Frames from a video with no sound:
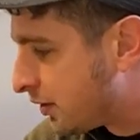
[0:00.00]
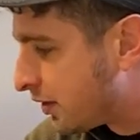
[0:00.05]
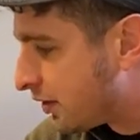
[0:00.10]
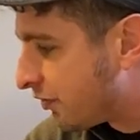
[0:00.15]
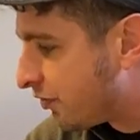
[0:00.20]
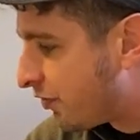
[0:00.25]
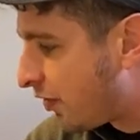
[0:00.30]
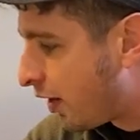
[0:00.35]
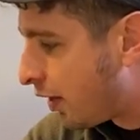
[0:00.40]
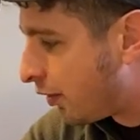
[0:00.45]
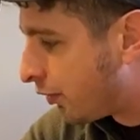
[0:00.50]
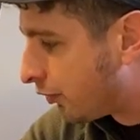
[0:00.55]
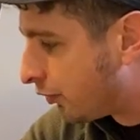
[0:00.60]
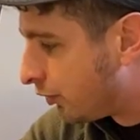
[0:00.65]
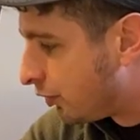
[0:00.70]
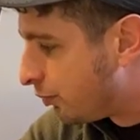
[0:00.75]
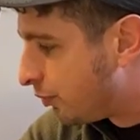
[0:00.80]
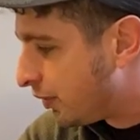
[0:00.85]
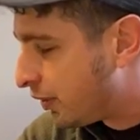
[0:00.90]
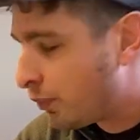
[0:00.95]
the final
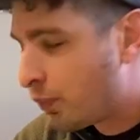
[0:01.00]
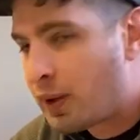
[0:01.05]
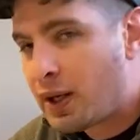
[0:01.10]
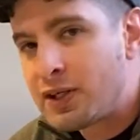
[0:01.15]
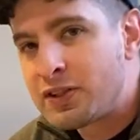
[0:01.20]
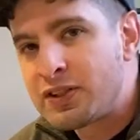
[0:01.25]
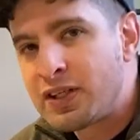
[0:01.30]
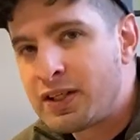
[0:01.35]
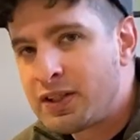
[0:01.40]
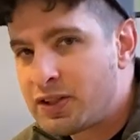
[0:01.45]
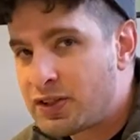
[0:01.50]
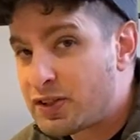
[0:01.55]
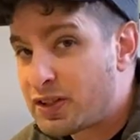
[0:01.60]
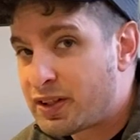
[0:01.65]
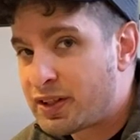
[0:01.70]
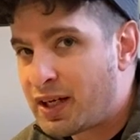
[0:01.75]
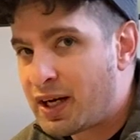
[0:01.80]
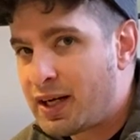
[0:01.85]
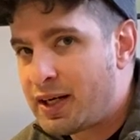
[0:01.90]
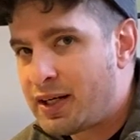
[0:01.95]
grouping. Why I said this is a
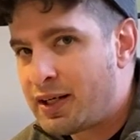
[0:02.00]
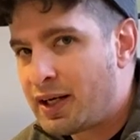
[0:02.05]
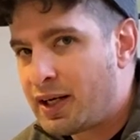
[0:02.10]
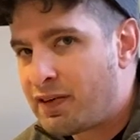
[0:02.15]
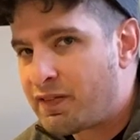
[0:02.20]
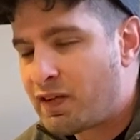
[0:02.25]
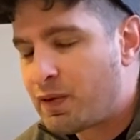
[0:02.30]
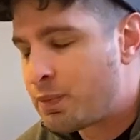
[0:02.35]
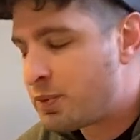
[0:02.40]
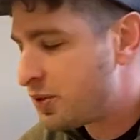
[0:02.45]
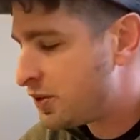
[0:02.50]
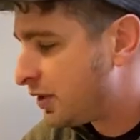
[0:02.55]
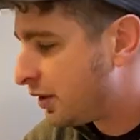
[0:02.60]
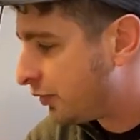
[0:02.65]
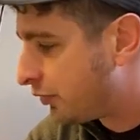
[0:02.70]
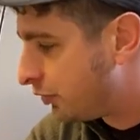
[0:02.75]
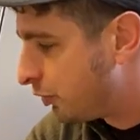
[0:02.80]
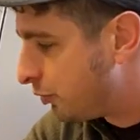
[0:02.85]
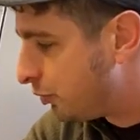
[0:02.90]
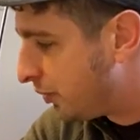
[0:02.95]
90-95%
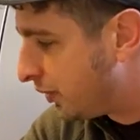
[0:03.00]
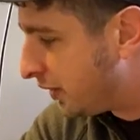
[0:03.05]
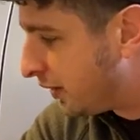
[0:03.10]
grouping